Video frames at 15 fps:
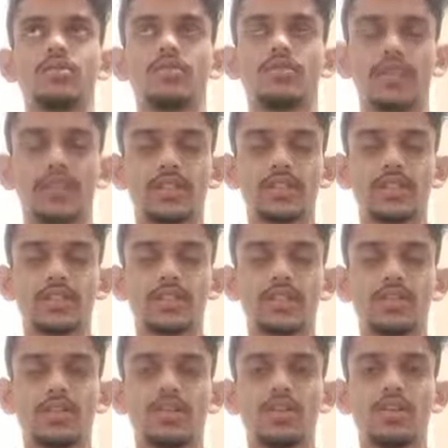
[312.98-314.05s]
For
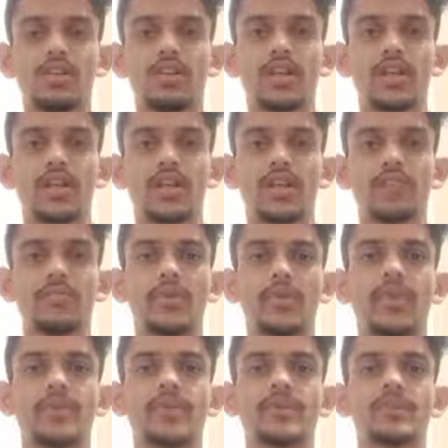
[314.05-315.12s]
example,
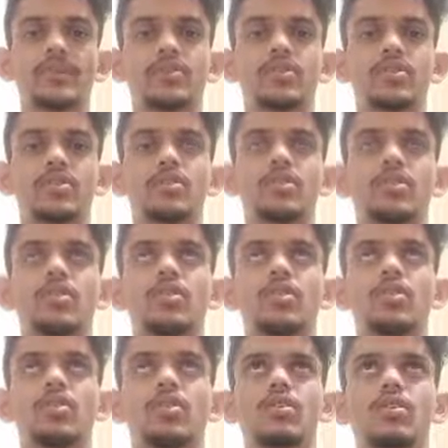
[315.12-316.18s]
arithmetic exception,
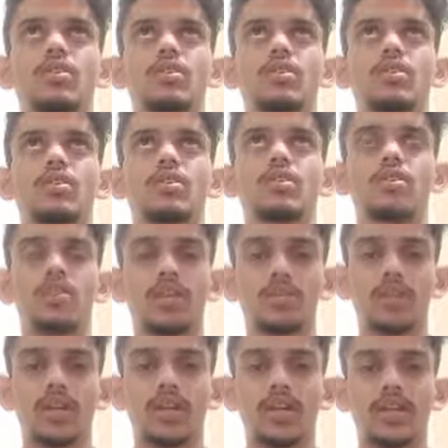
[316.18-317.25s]
null
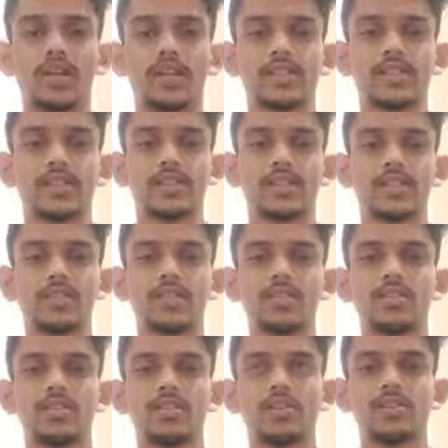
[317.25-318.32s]
pointer exception,
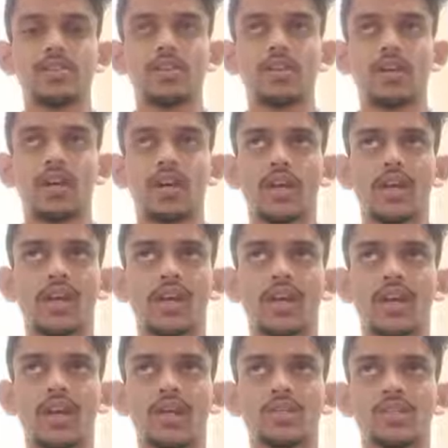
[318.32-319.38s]
array
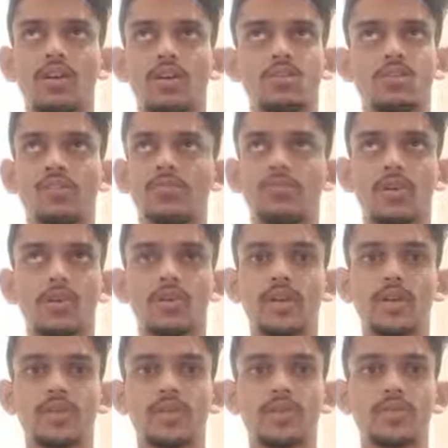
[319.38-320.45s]
index out of bound
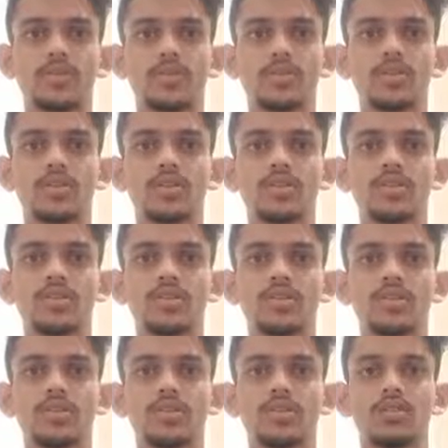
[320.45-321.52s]
exception,
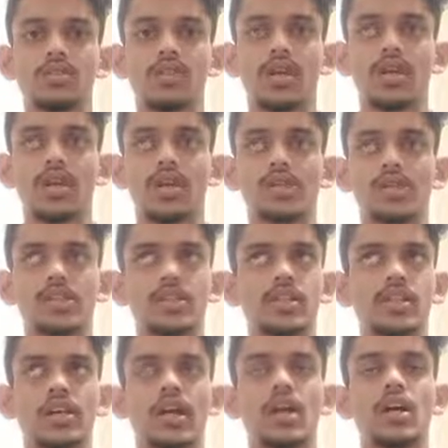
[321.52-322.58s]

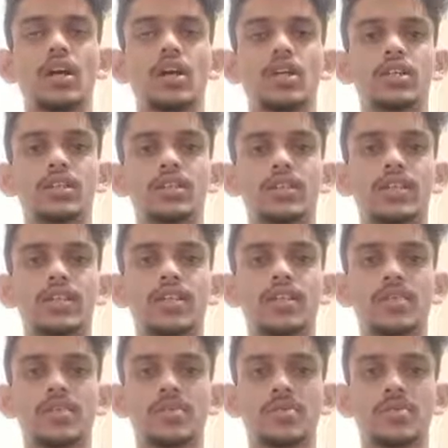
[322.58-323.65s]
etc. Unchecked
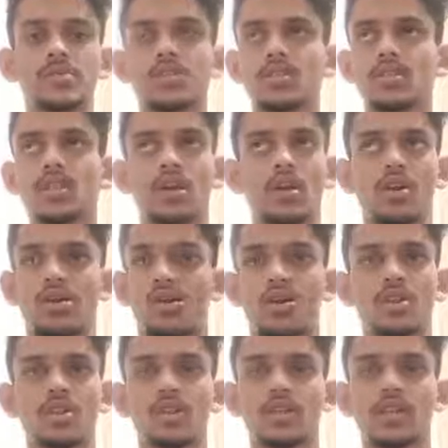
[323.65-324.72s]
exceptions are
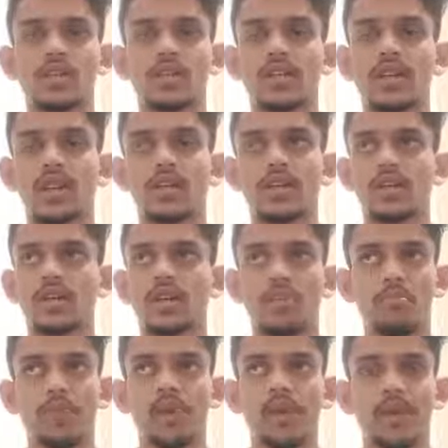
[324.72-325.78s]
not checked at the
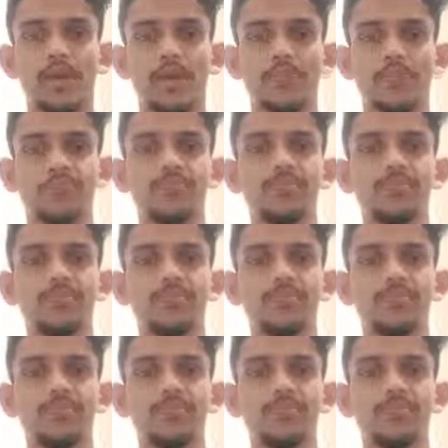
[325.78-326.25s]
compile time,